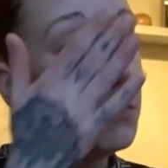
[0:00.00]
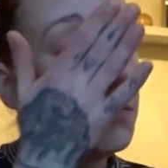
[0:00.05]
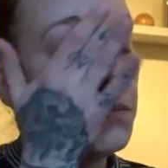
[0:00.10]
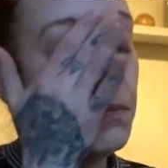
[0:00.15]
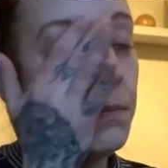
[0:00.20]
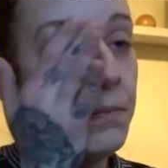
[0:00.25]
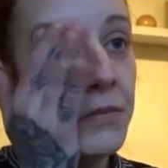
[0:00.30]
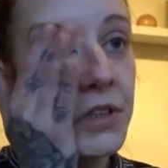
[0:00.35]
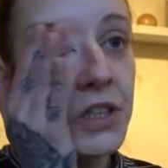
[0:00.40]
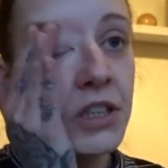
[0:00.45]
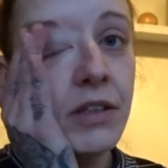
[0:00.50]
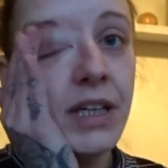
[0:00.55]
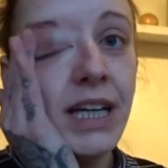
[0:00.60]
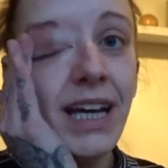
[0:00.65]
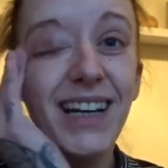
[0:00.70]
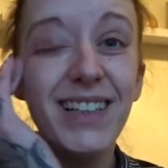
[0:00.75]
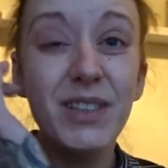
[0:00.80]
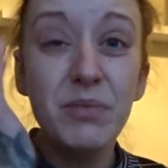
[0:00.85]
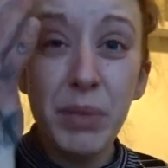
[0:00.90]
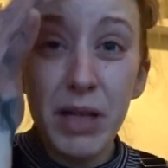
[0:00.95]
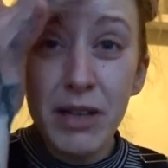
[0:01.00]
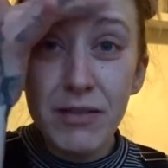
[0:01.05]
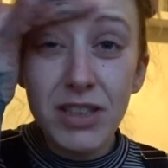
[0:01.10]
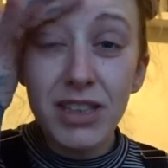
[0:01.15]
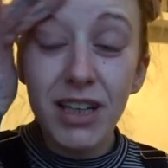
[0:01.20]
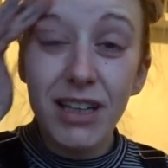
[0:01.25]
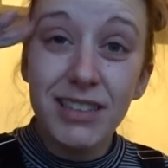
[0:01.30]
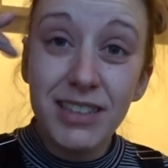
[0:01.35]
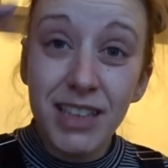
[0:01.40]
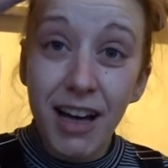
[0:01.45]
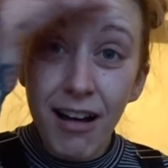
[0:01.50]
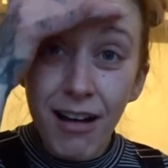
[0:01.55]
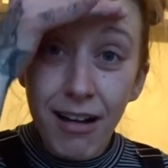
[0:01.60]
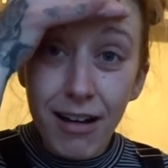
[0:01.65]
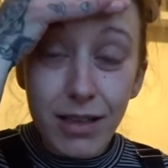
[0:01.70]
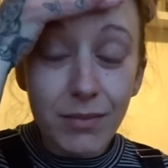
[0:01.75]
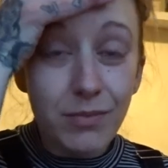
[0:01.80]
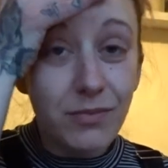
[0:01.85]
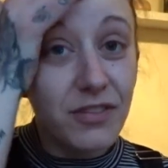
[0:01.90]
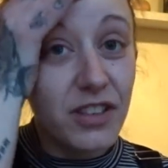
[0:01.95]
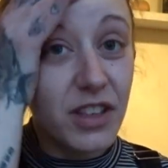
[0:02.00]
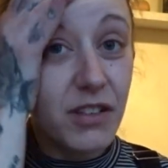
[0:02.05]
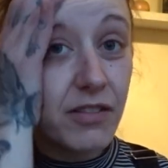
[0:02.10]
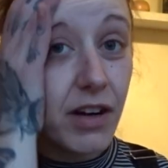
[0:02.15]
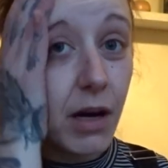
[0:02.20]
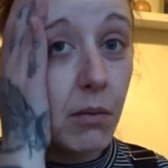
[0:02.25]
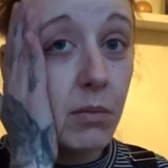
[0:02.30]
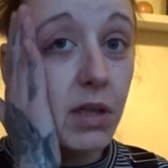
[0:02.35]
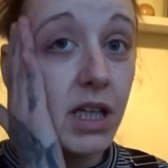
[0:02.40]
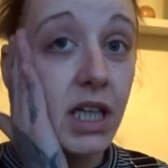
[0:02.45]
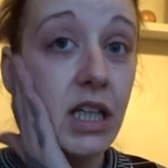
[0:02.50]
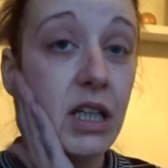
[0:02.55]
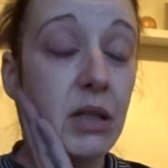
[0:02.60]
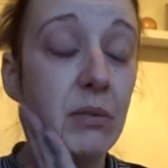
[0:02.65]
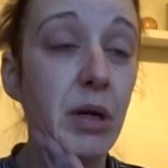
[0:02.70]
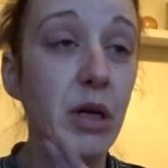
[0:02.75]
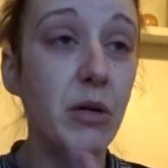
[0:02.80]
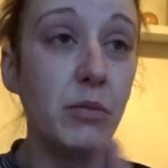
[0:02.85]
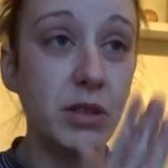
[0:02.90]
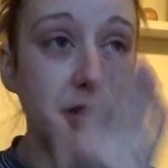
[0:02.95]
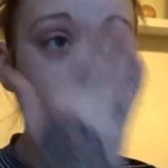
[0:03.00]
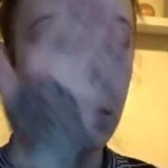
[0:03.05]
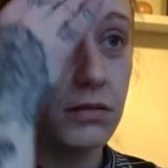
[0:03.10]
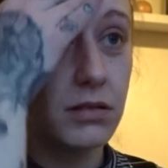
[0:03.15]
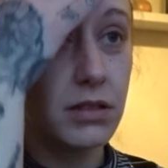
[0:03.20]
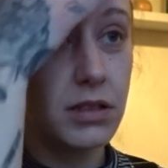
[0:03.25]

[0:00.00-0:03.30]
So yeah, it's a bit of a sad time for the family at the moment.